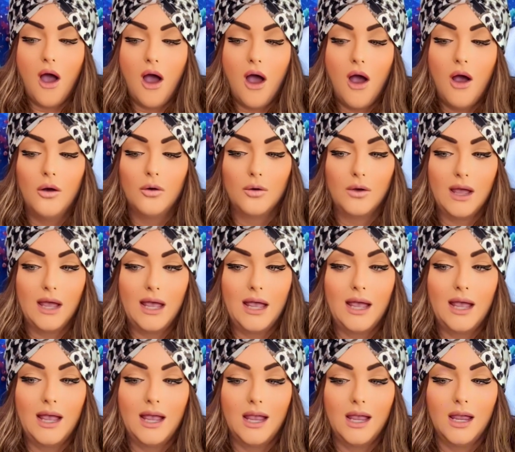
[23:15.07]

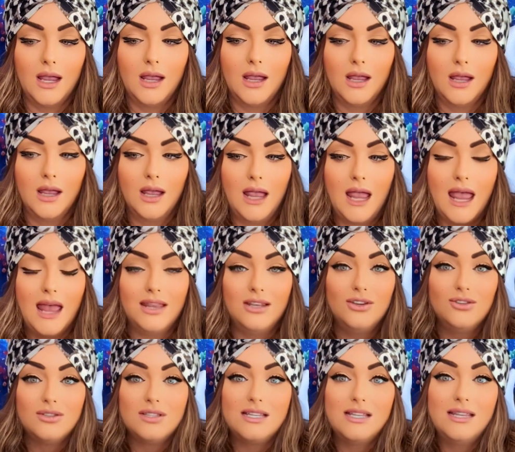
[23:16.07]
Okay. And you
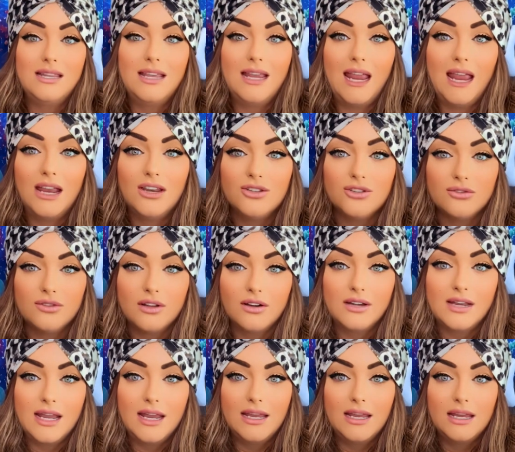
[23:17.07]
see the angel. They're
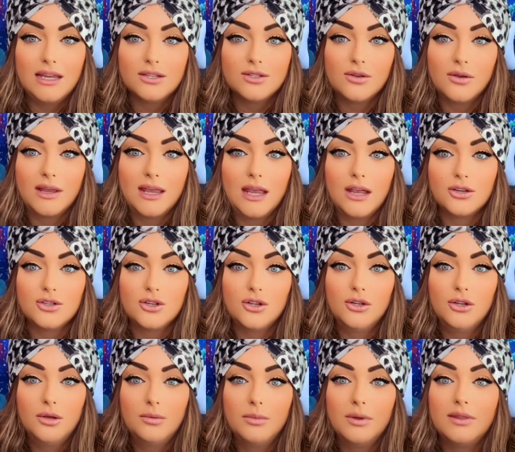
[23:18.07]
naked, so I can't show
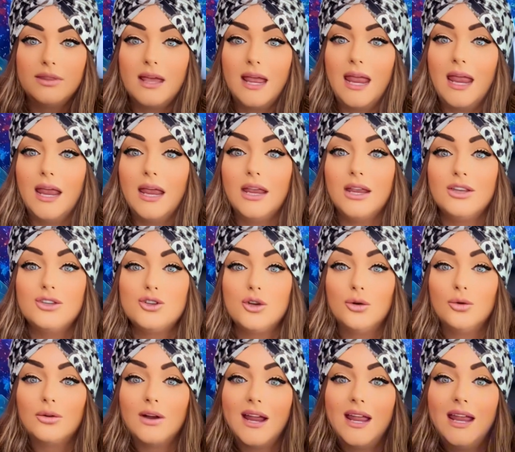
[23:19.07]
you. But the
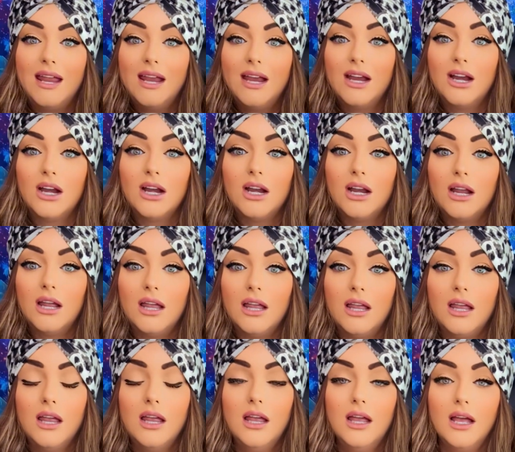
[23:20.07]
angel right here,
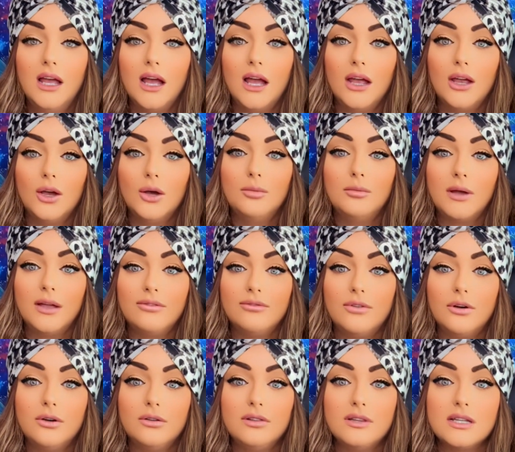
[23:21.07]
I hope my
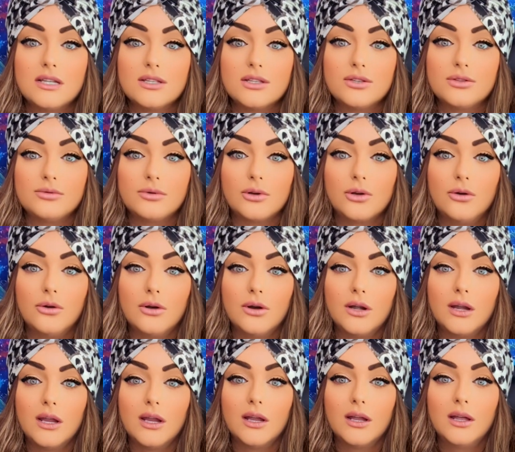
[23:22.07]
phone, this is
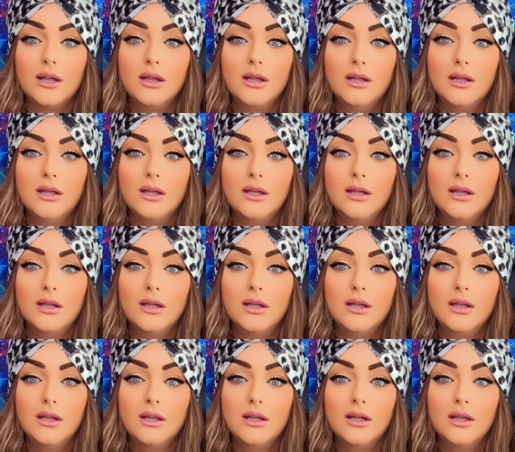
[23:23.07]
recording.